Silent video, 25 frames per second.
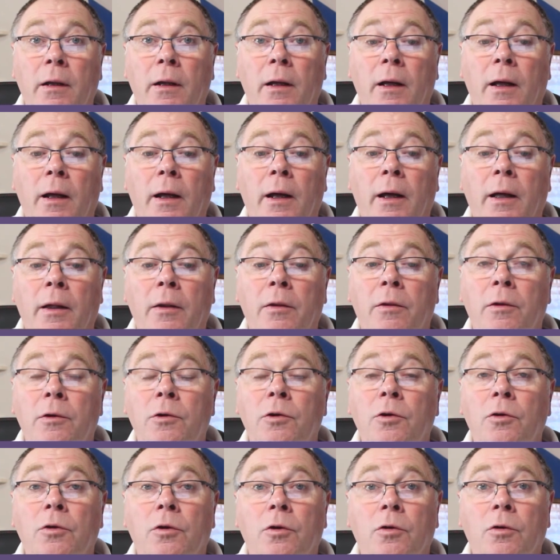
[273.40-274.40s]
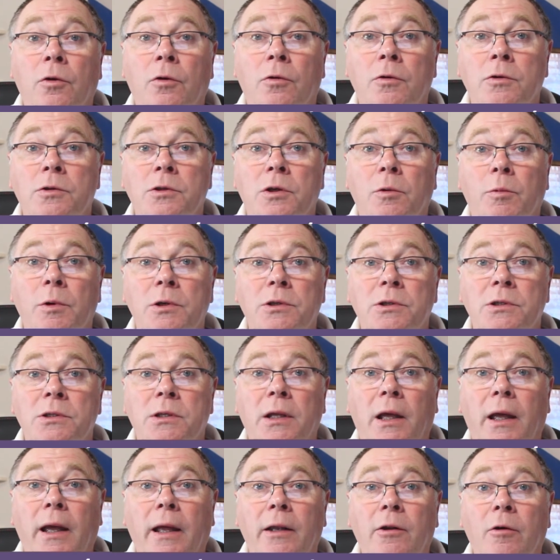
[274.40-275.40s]
The new course, which is the
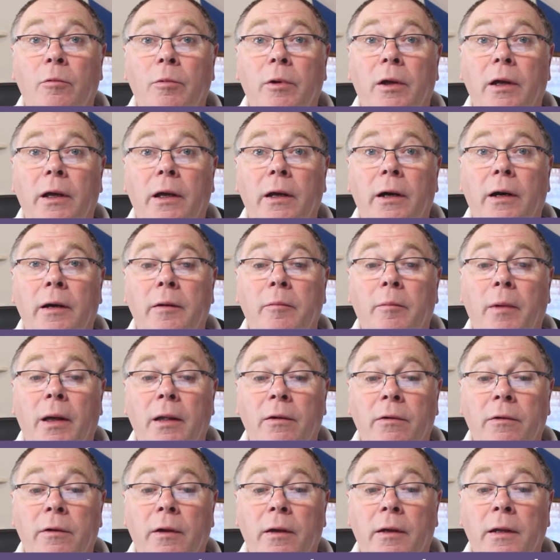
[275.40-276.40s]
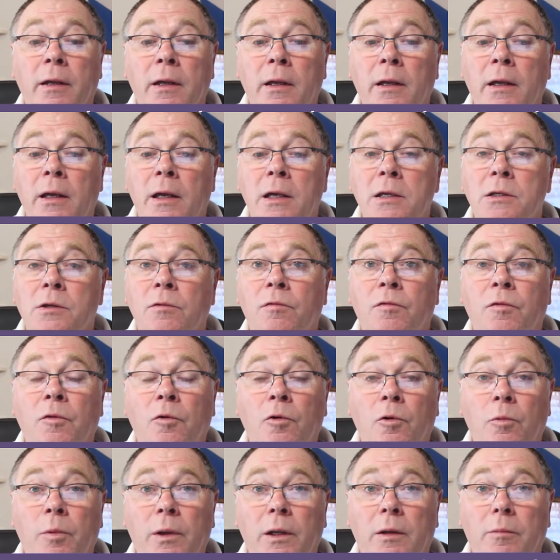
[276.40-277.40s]
AWAI Method, is a
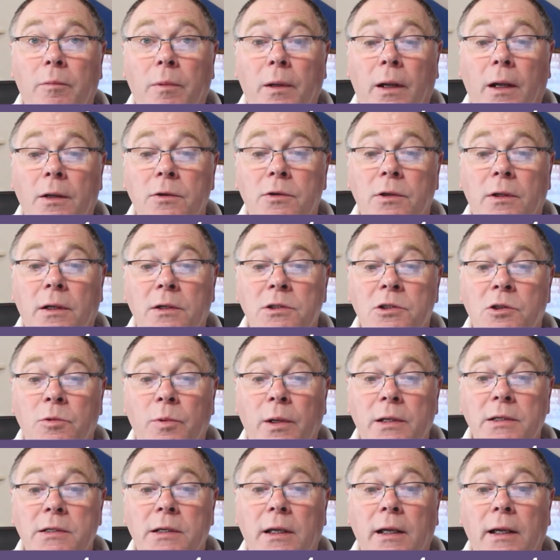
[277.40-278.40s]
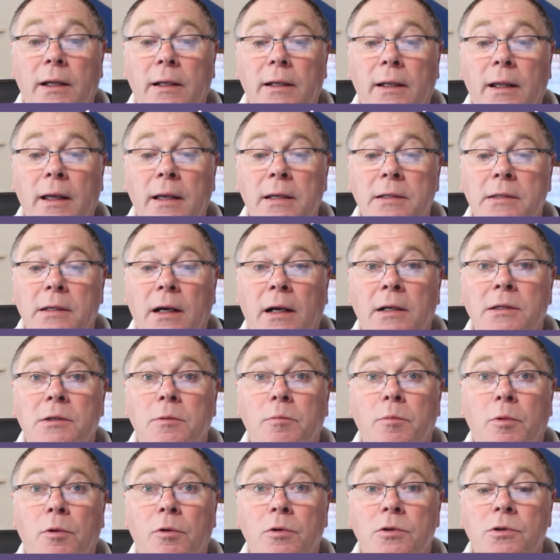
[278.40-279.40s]
4-week plan, so that's 28 days as
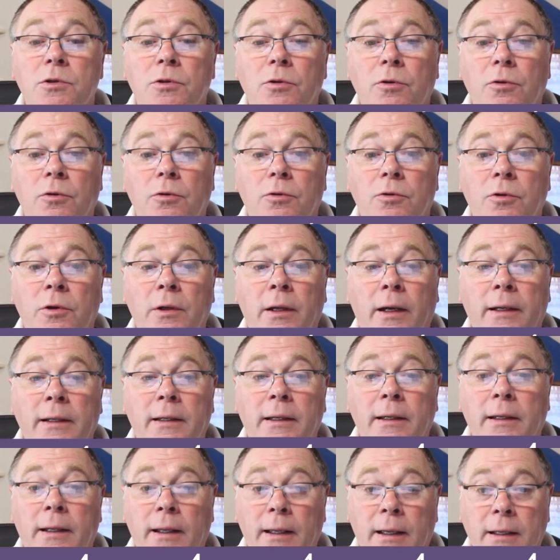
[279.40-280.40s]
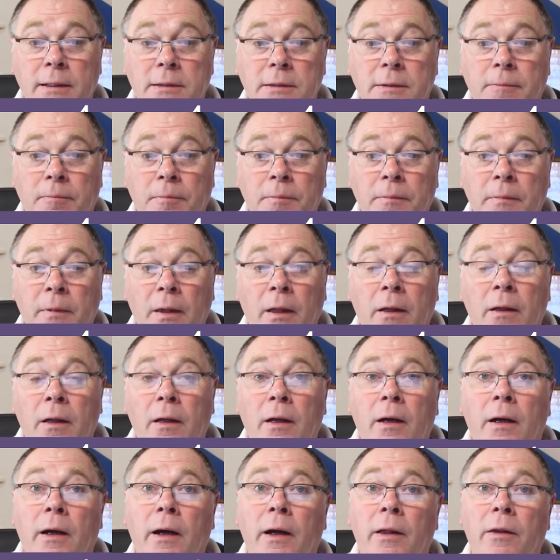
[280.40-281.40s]
opposed to 90 days.
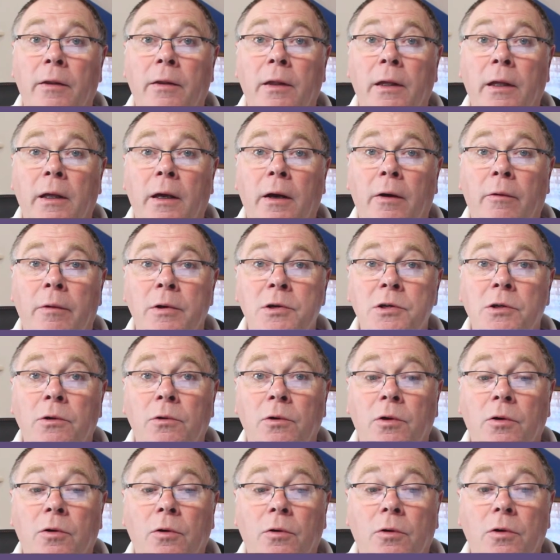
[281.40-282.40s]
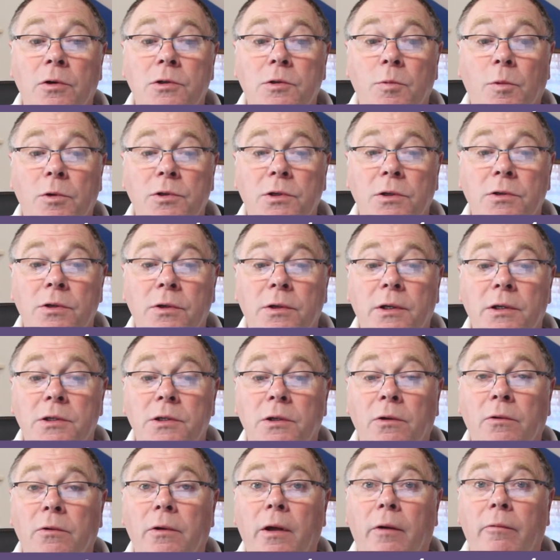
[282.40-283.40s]
The original course was a
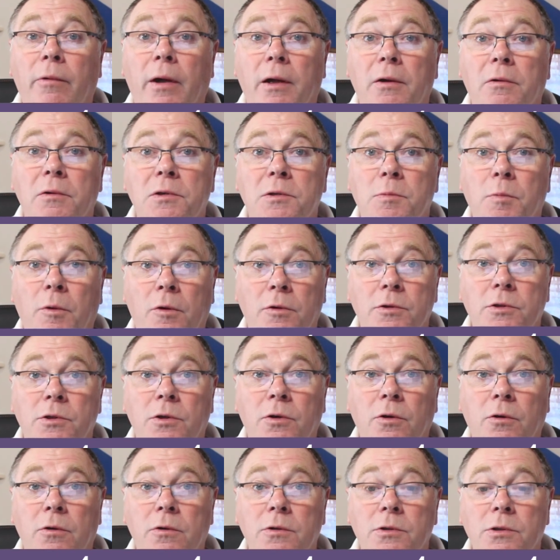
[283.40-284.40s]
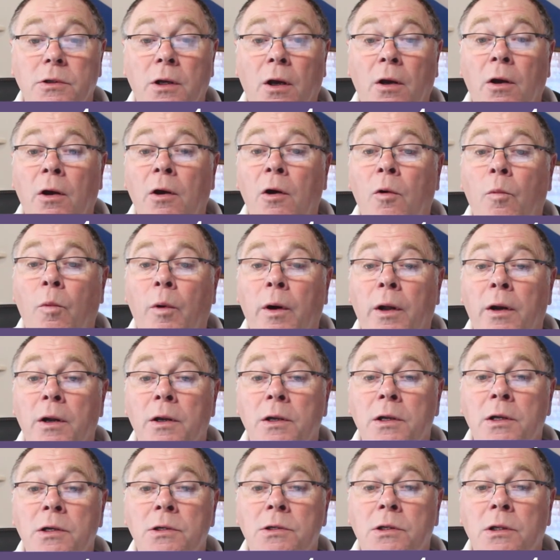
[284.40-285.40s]
traditional direct response course, where
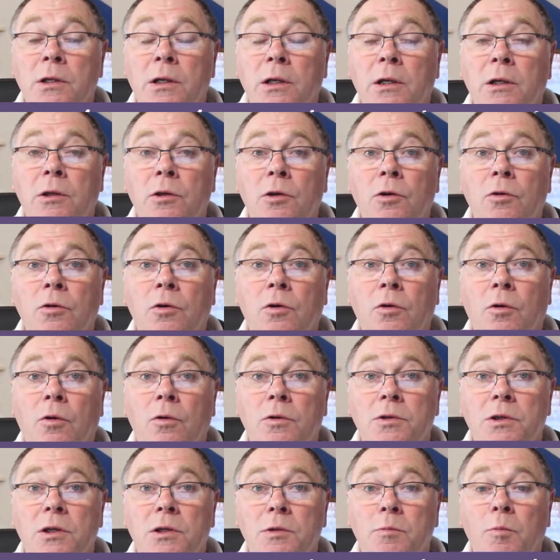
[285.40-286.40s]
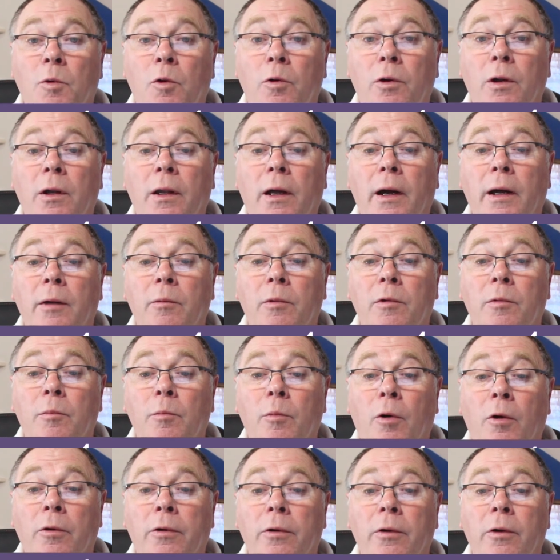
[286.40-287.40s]
the new course is more aligned with
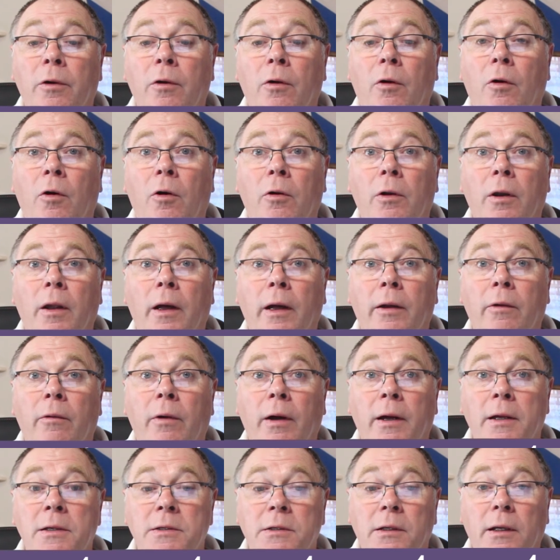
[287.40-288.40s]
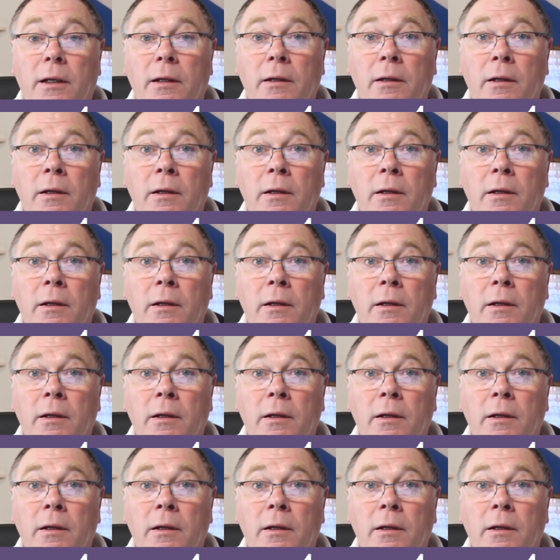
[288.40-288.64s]
modern online writing,